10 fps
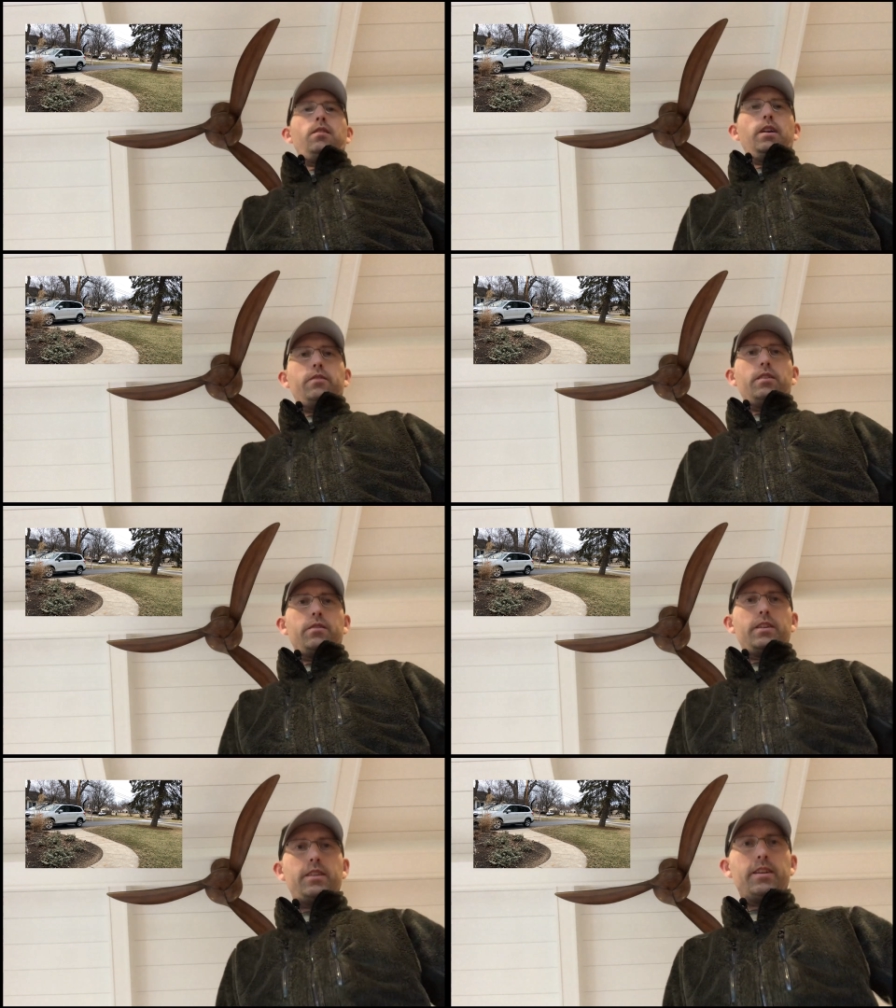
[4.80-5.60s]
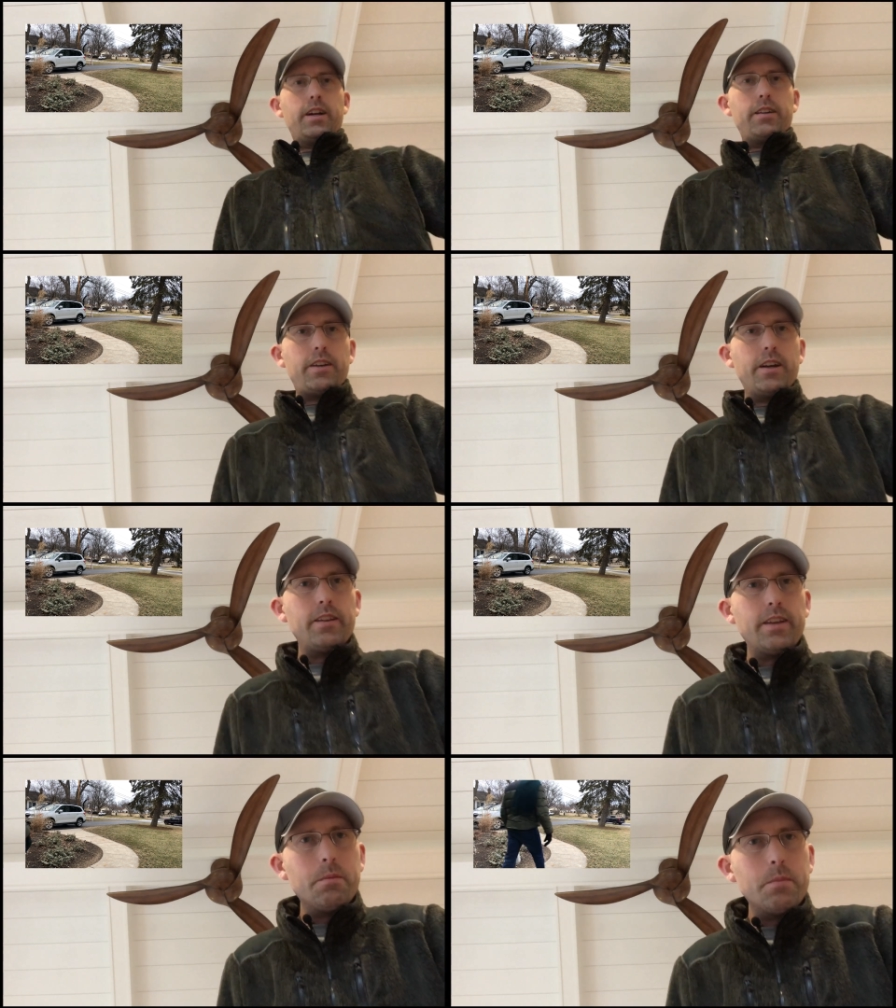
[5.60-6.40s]
you guys ever get tired of
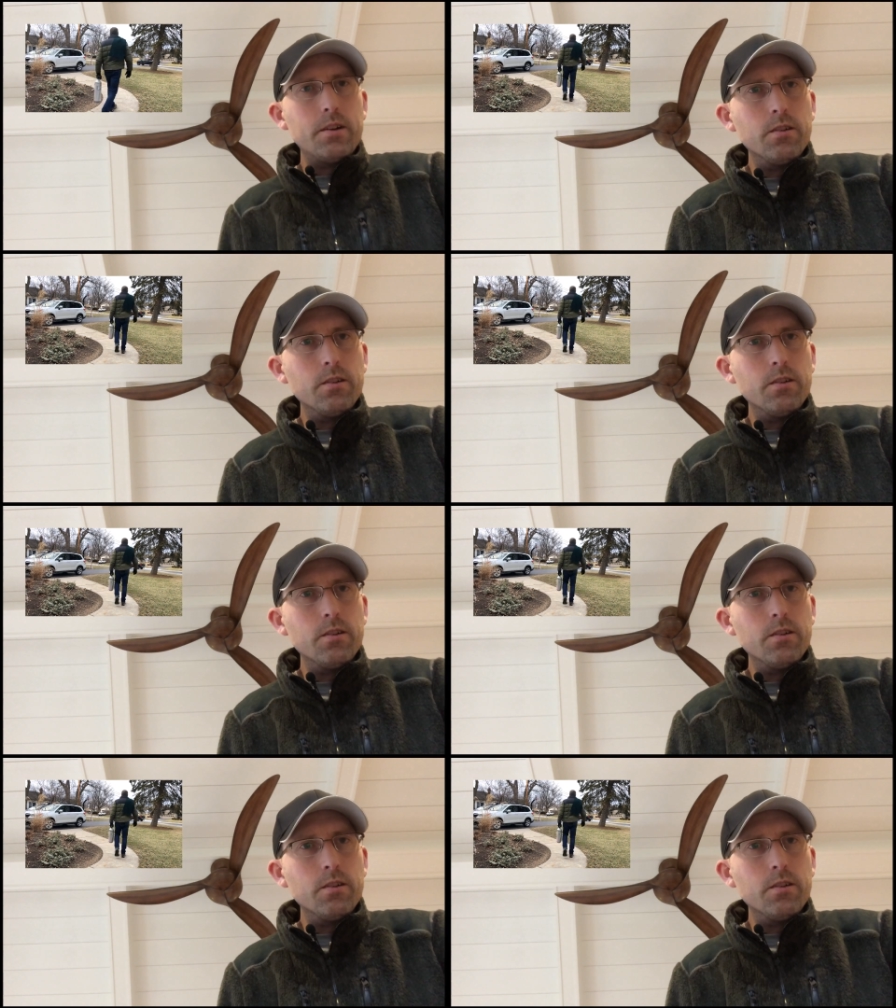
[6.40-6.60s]
carrying that big